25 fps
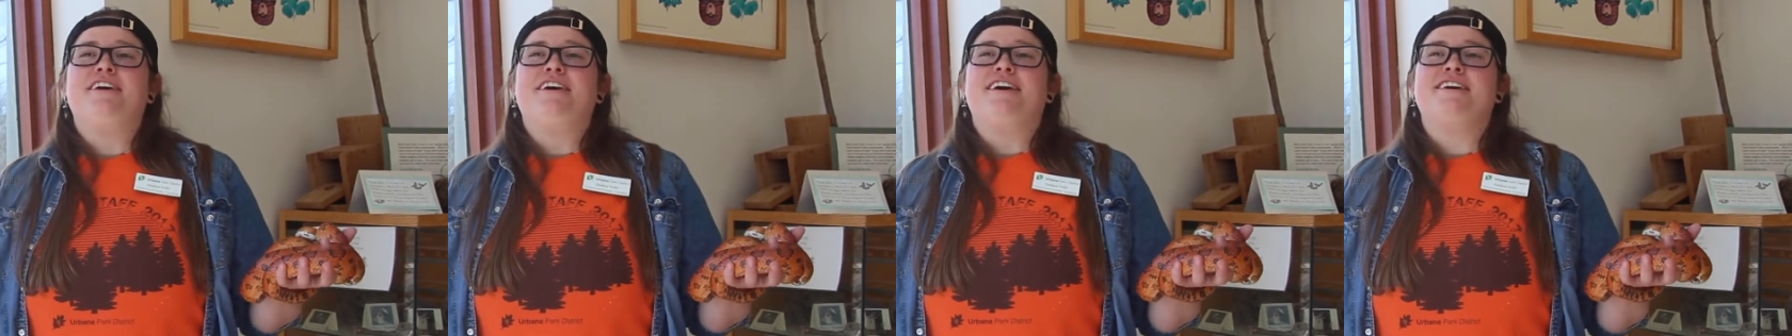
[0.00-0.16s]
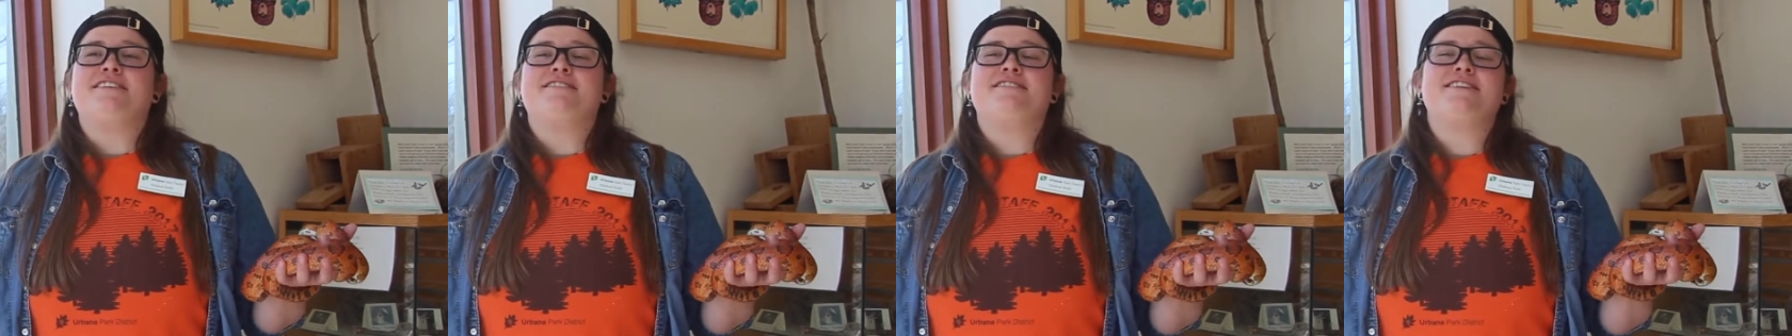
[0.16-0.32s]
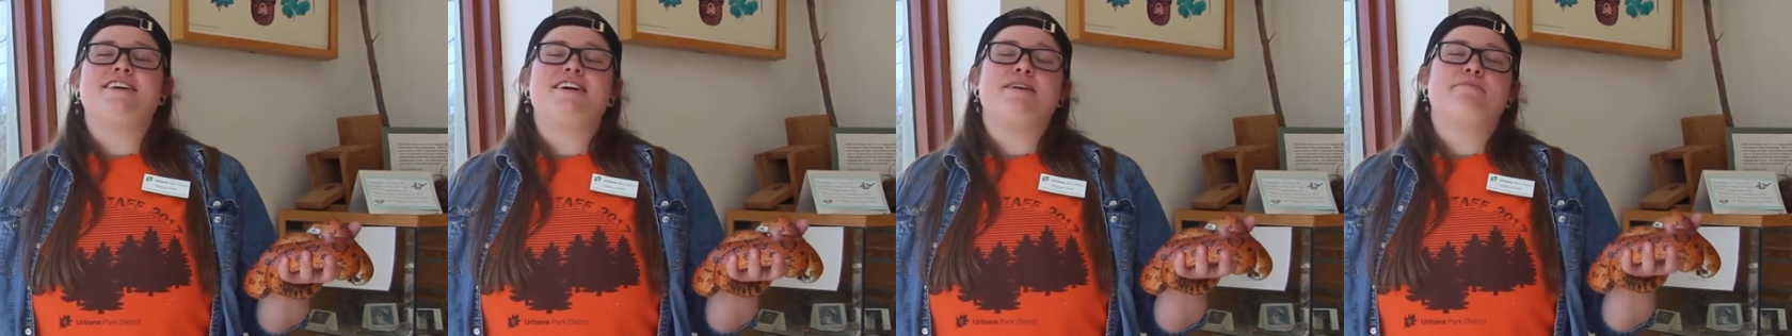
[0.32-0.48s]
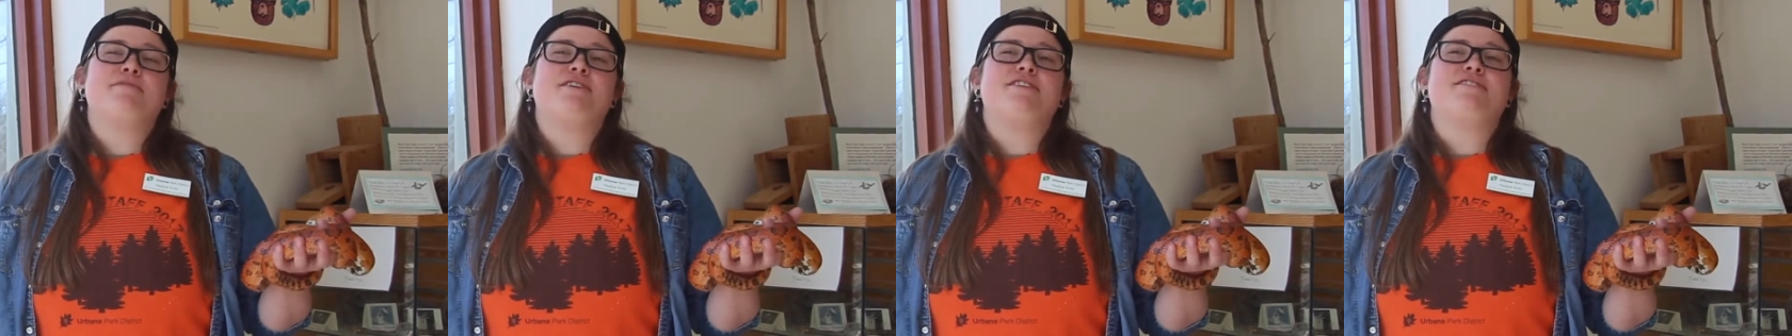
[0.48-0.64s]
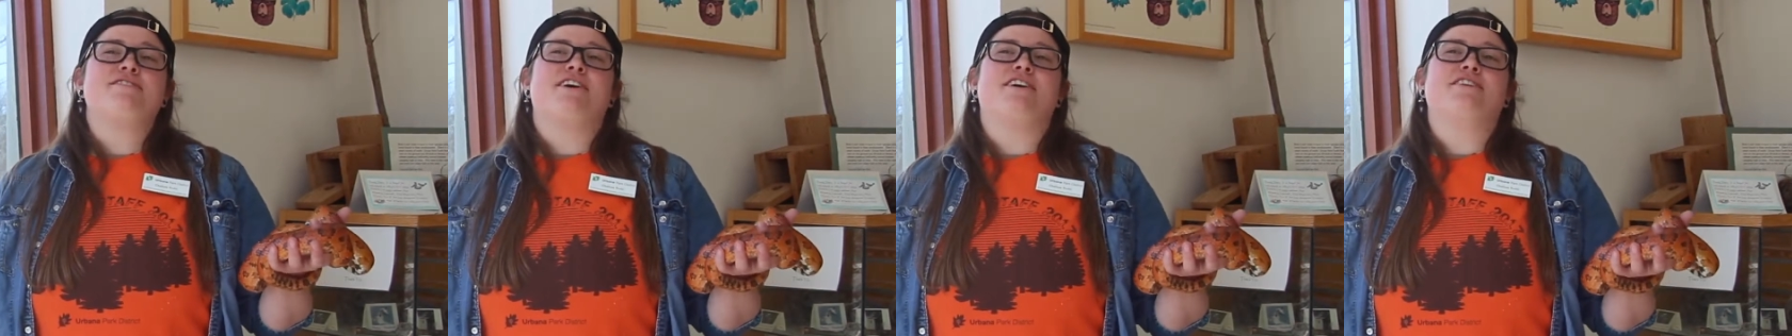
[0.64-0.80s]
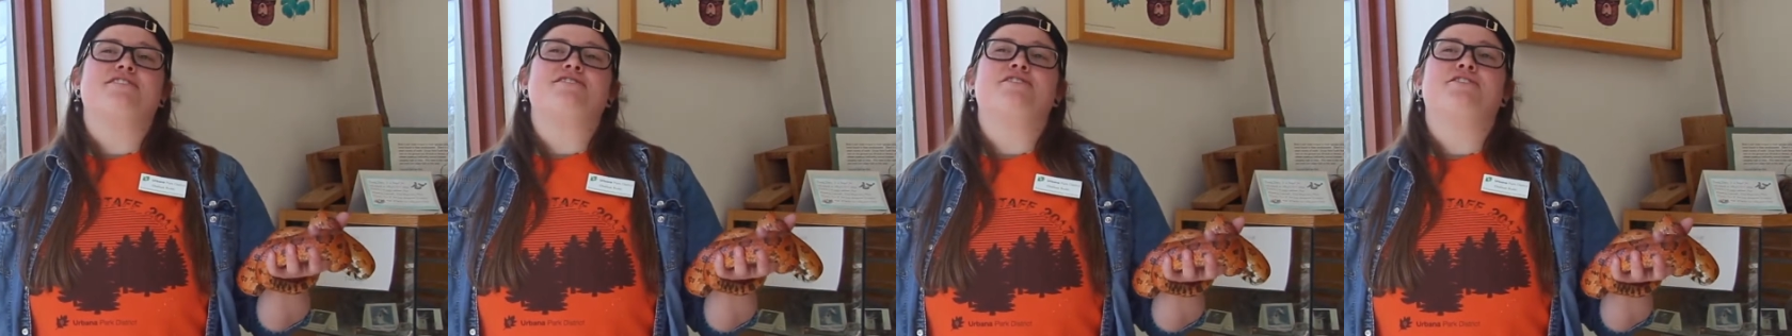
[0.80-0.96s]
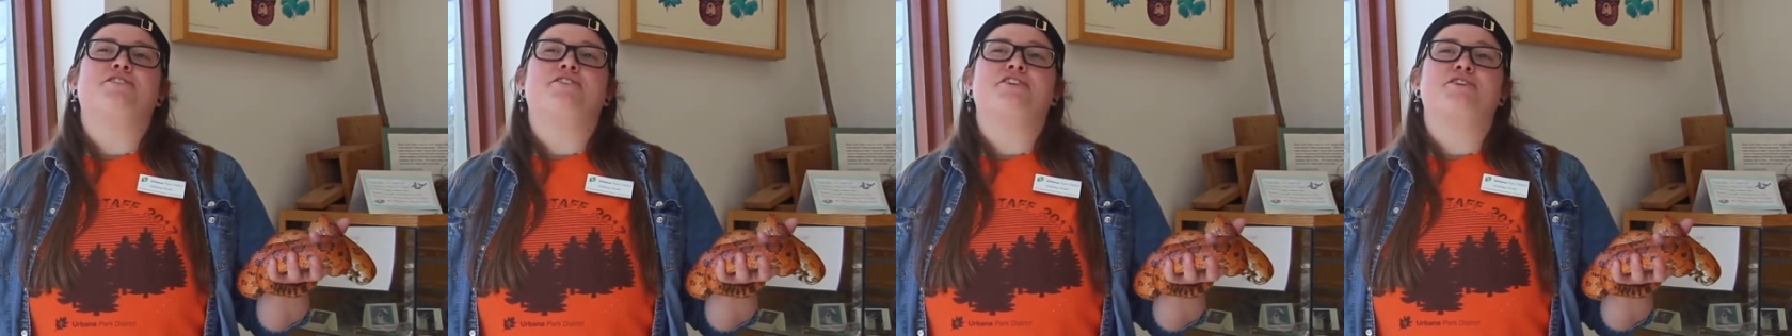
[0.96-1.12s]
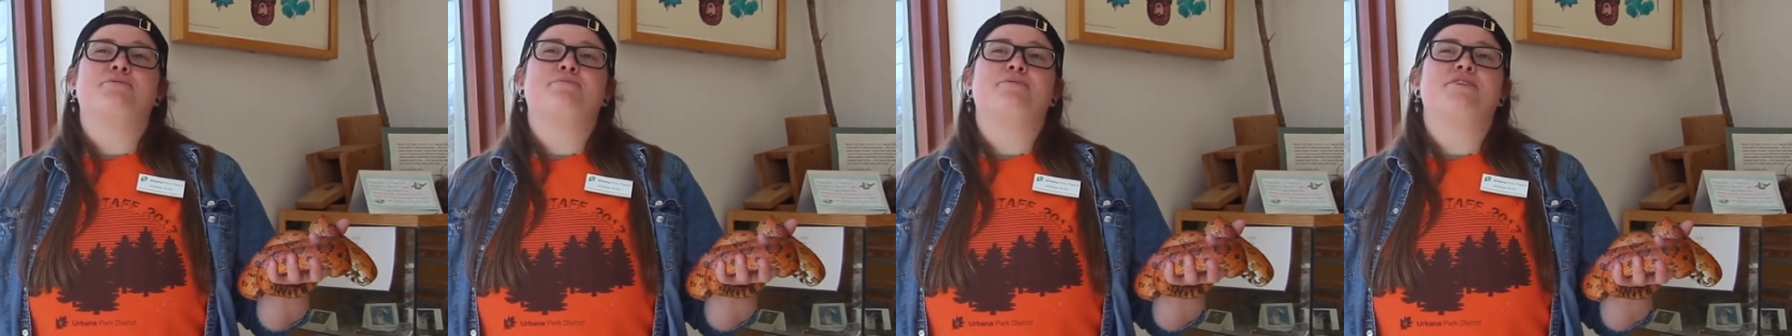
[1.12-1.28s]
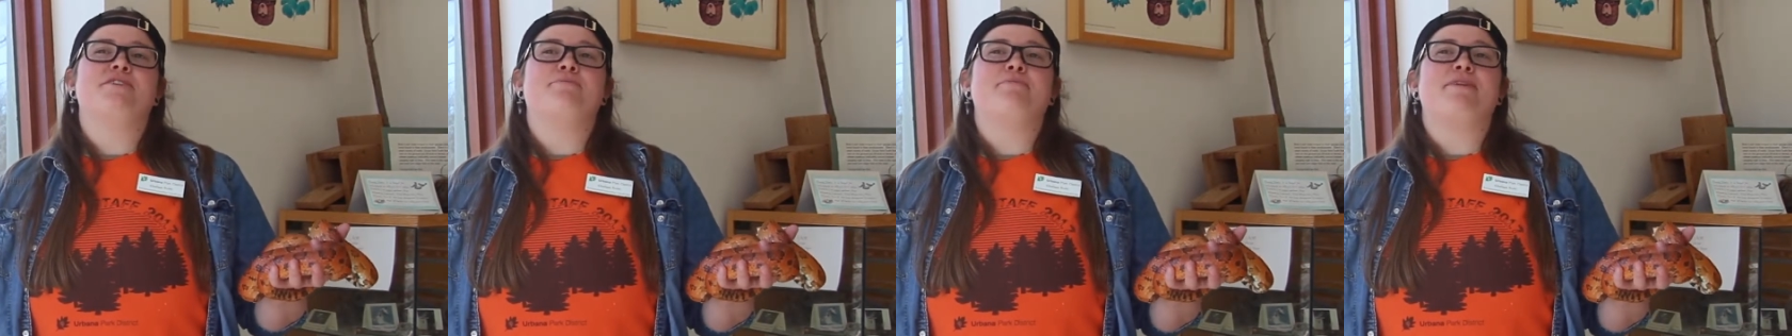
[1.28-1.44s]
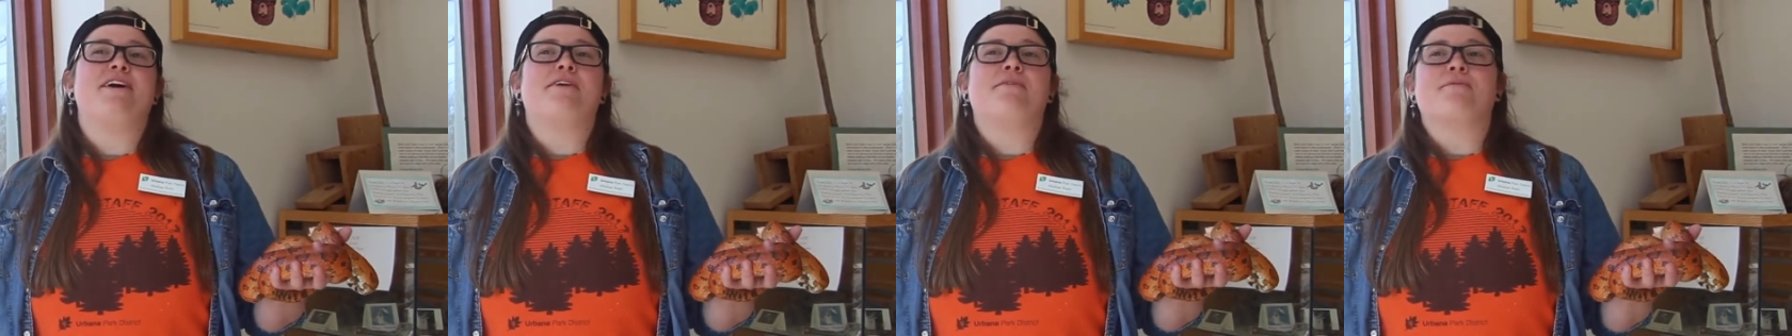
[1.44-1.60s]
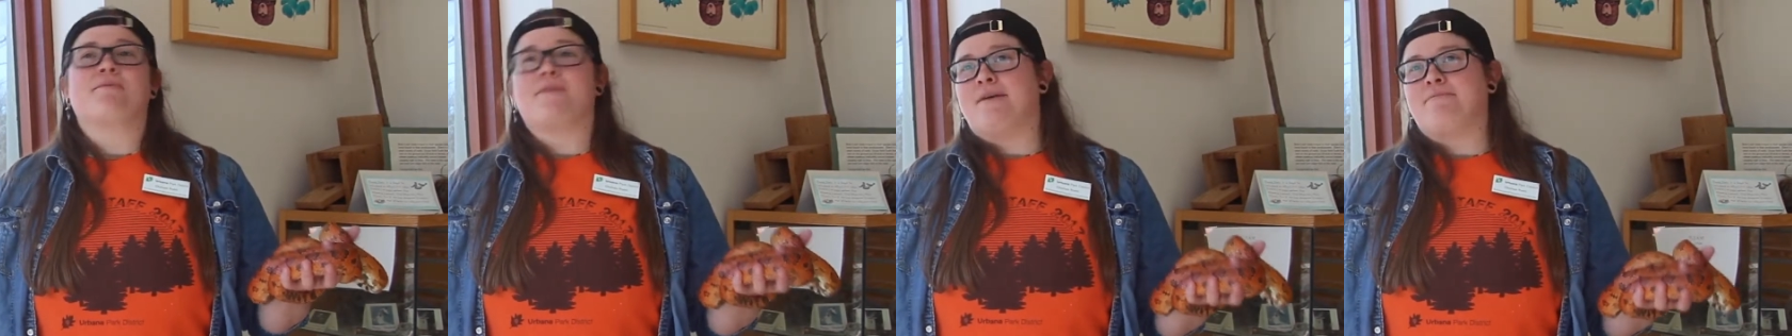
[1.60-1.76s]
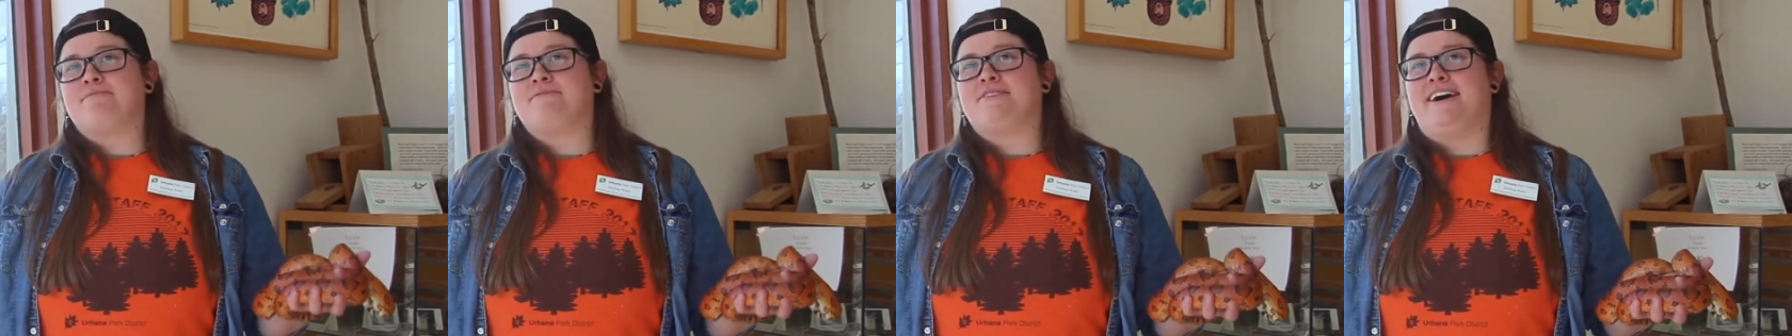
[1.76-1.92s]
and today I'm going to talk to you a little bit about
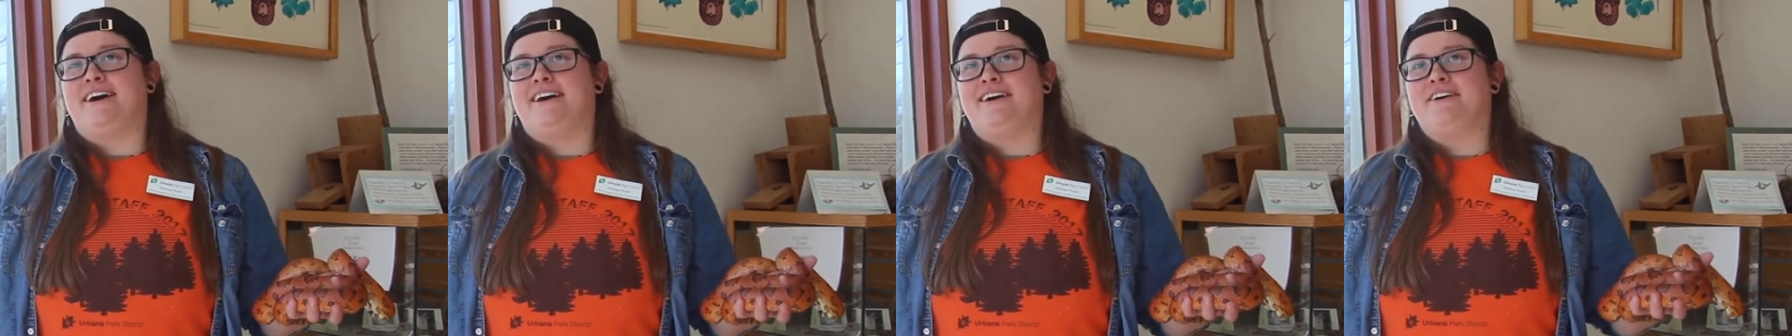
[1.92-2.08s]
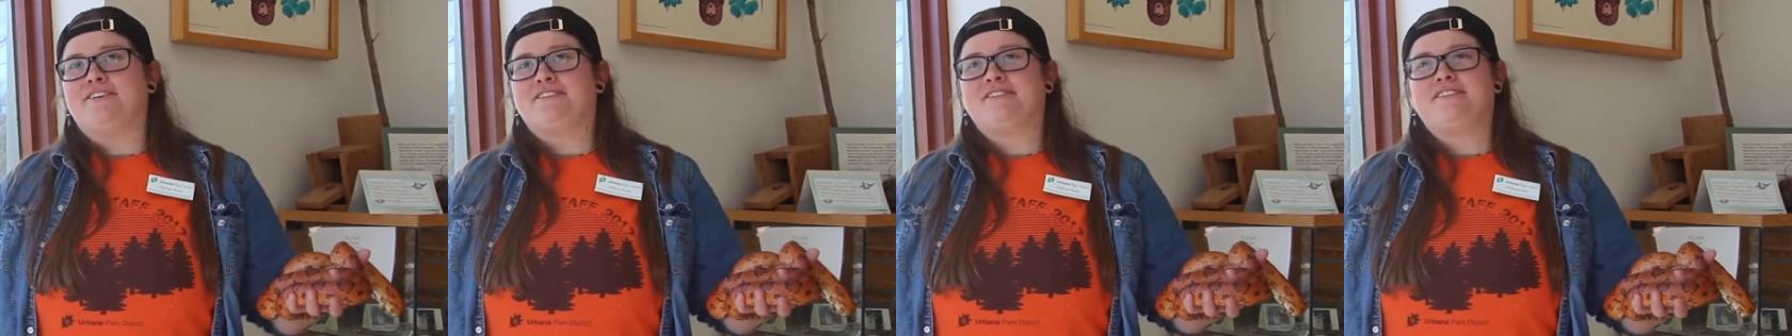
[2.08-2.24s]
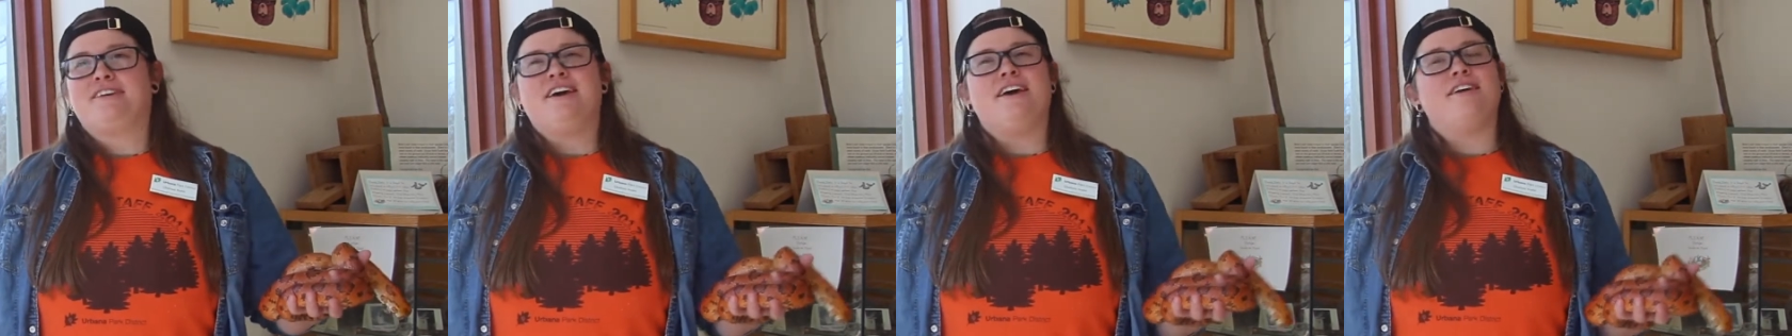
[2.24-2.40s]
reptiles